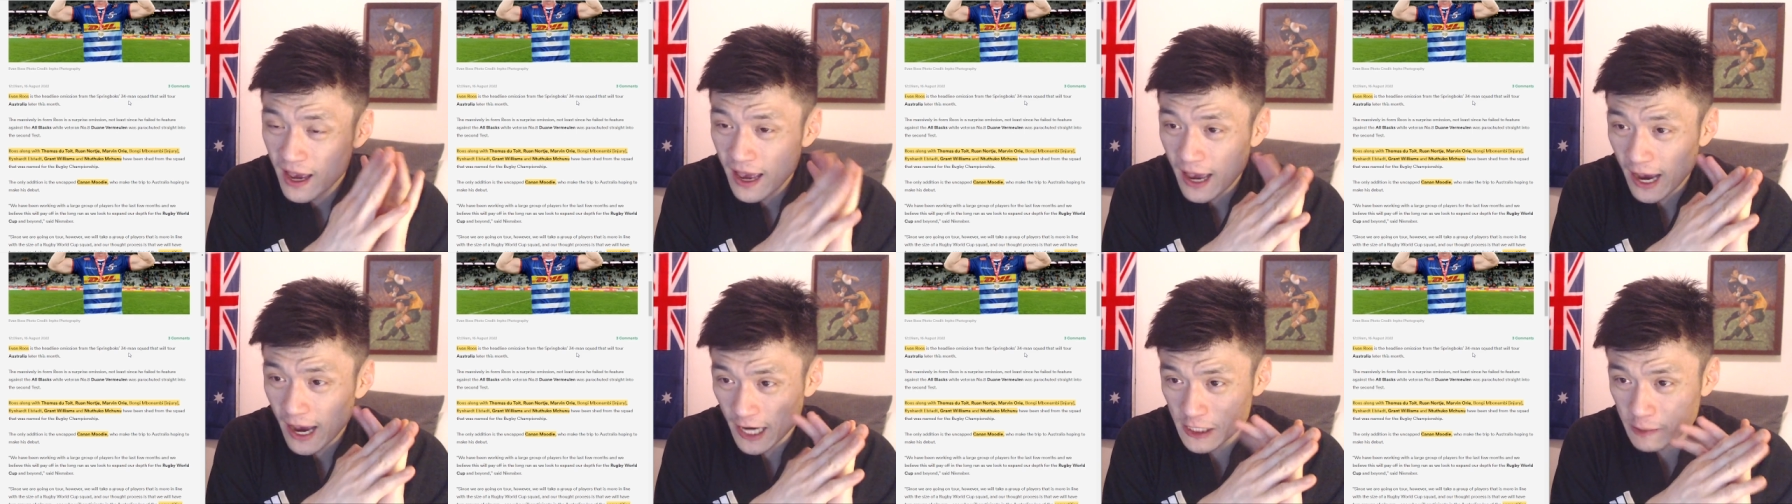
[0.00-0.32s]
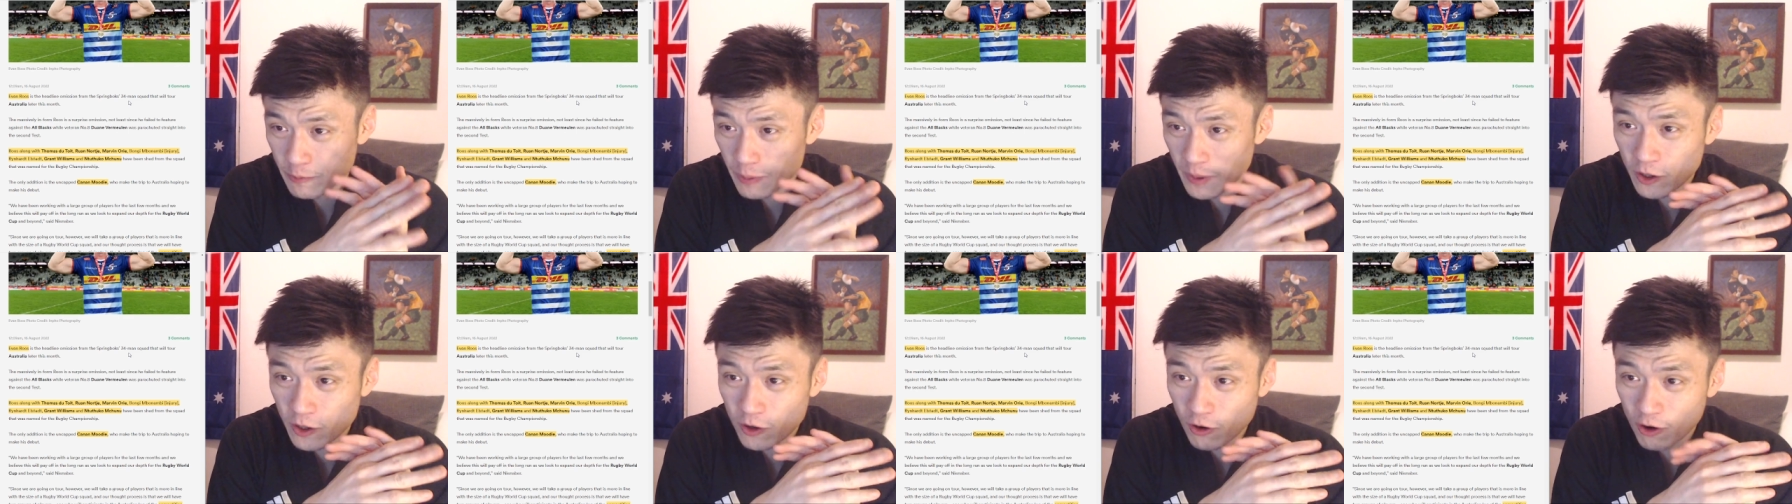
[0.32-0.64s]
has
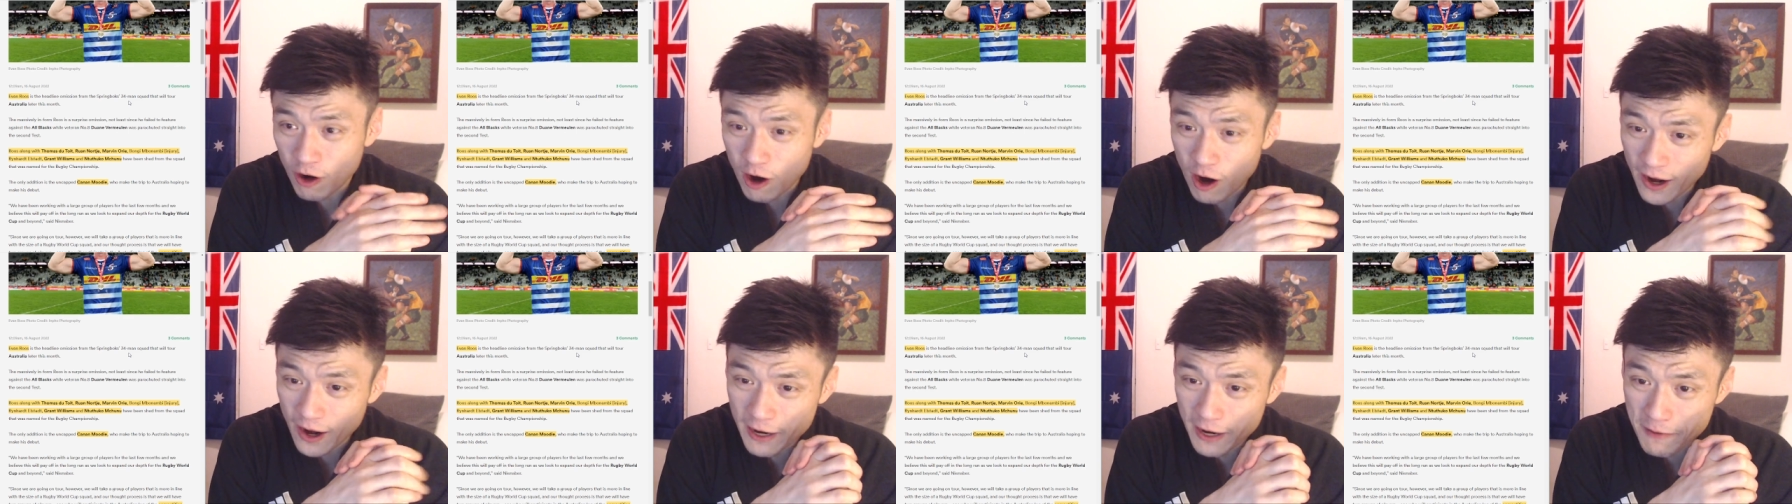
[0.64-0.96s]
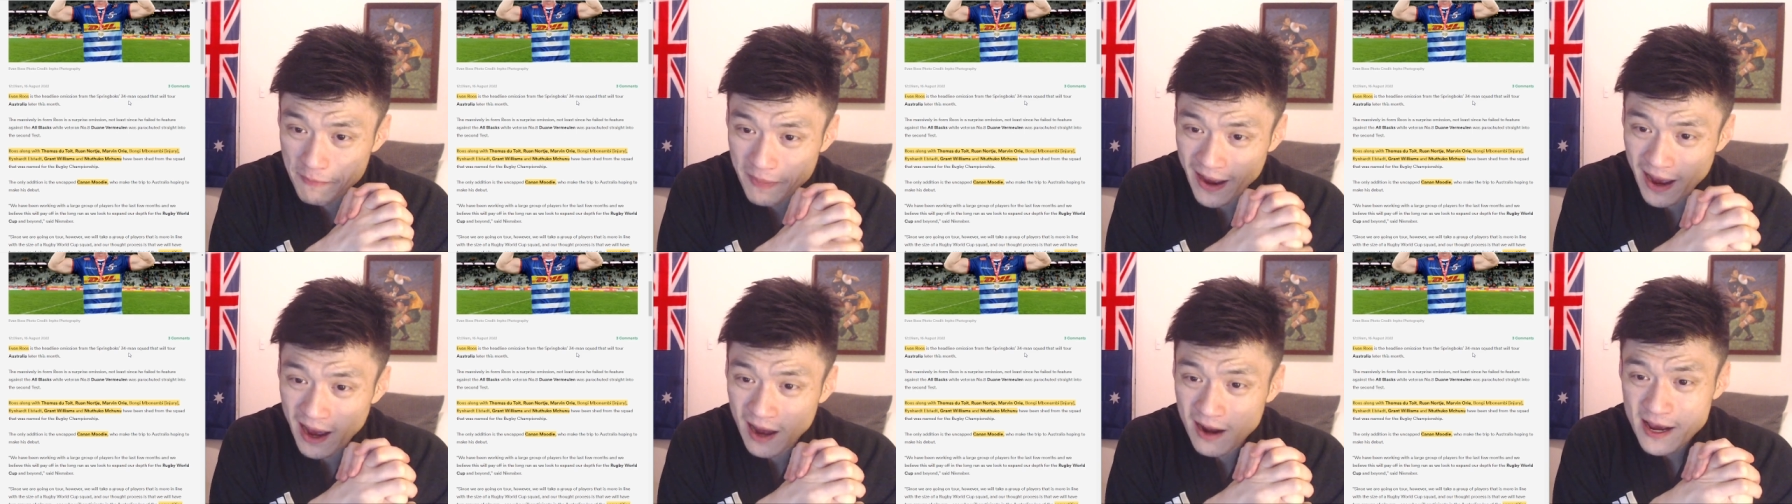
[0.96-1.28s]
been crying
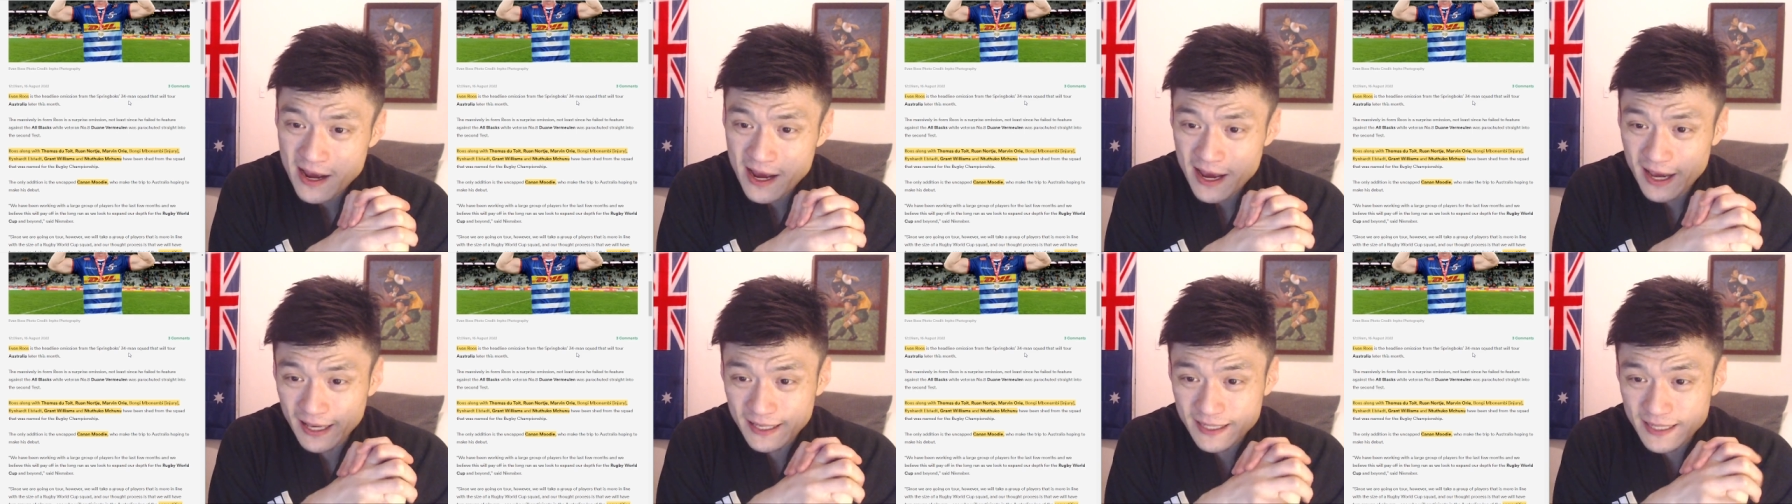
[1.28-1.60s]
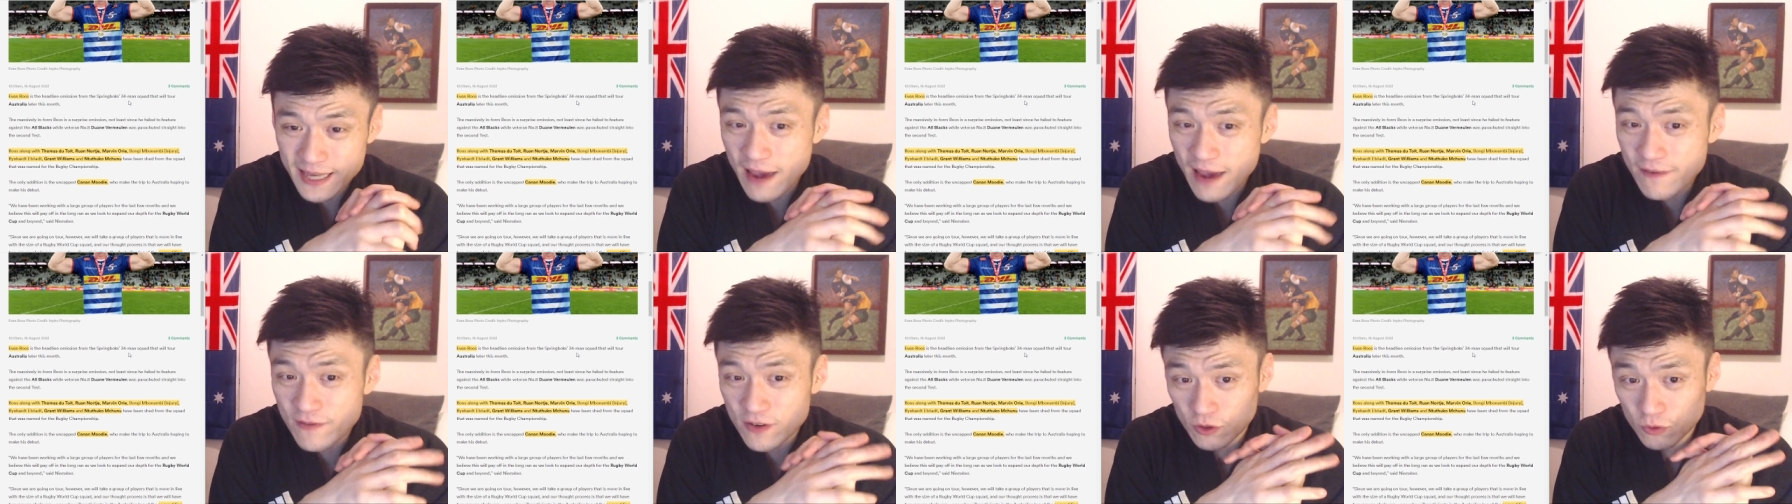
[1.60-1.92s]
about is
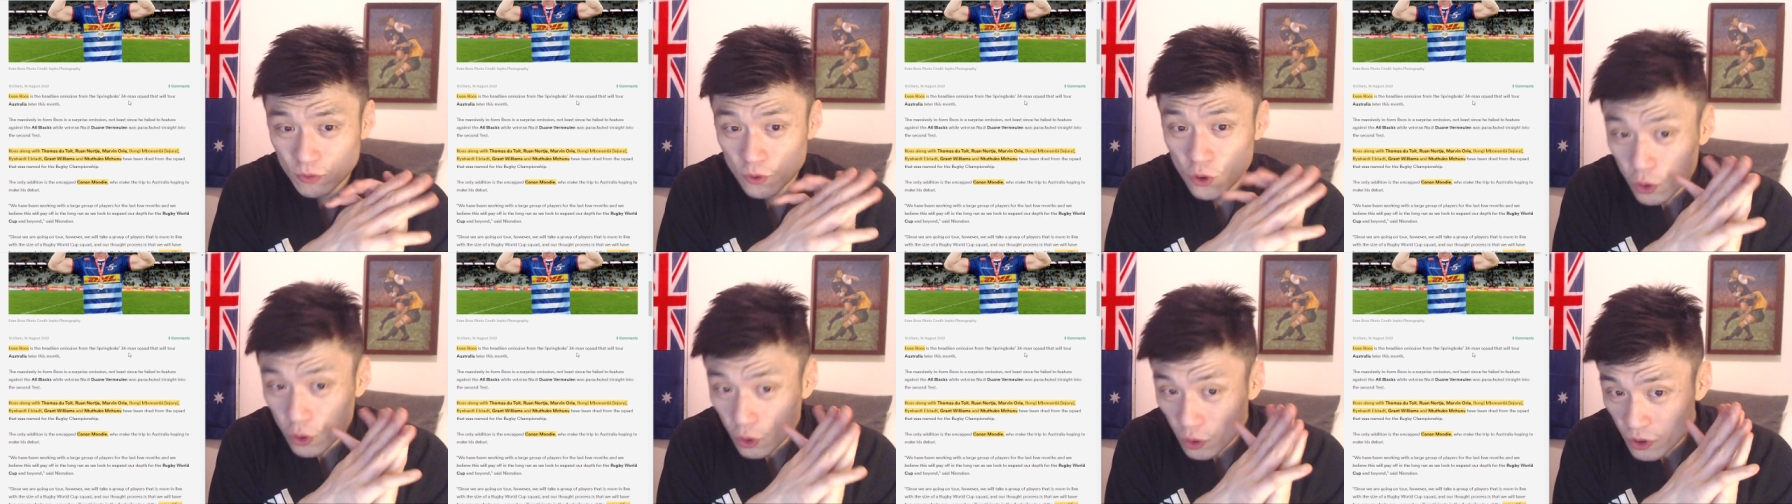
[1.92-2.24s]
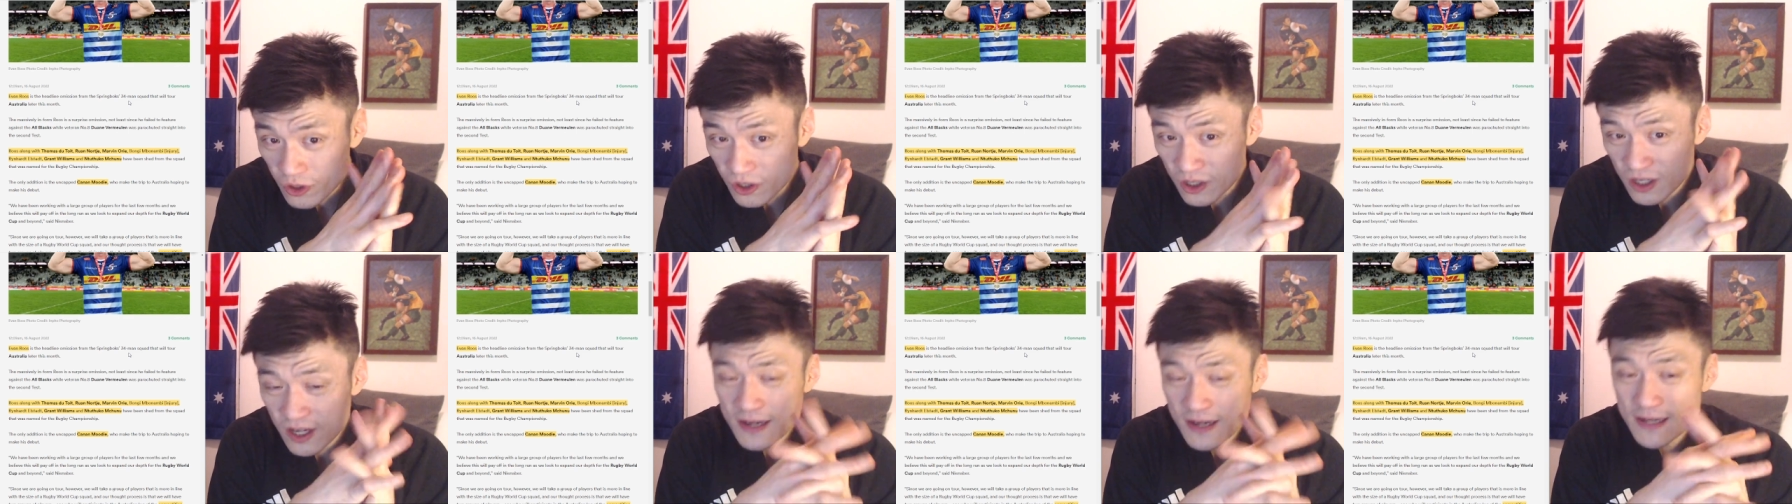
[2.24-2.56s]
Evan
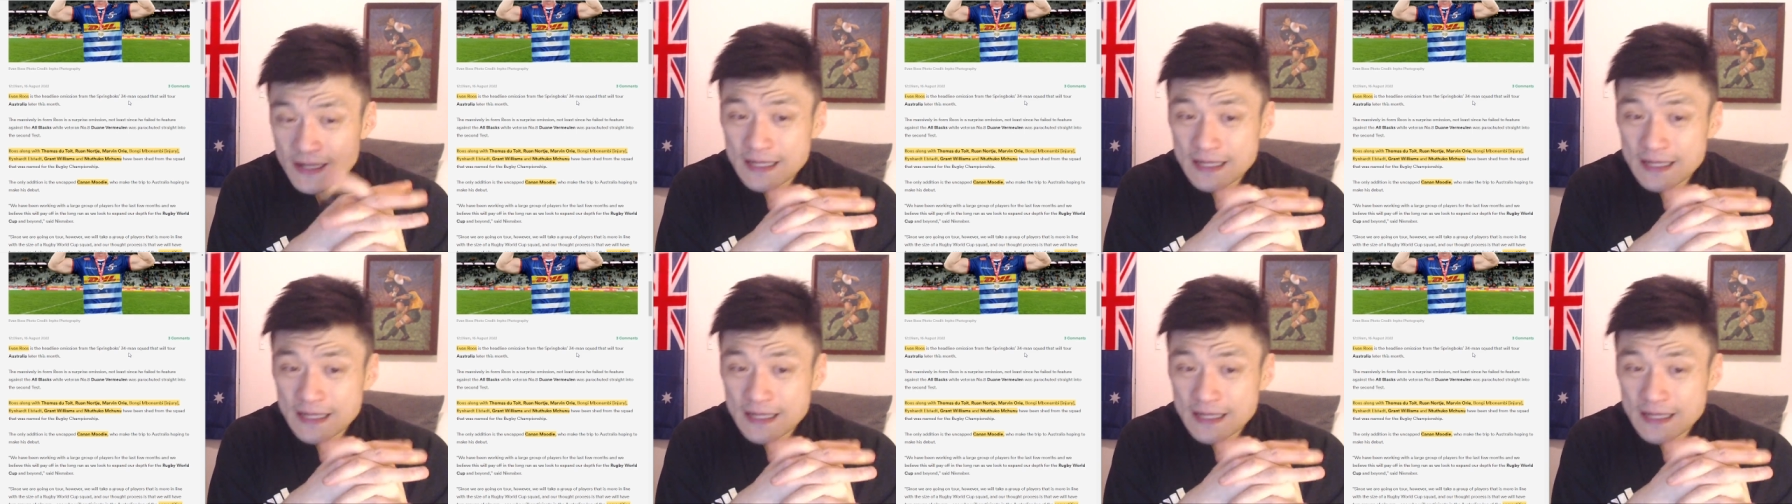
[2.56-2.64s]
Roos.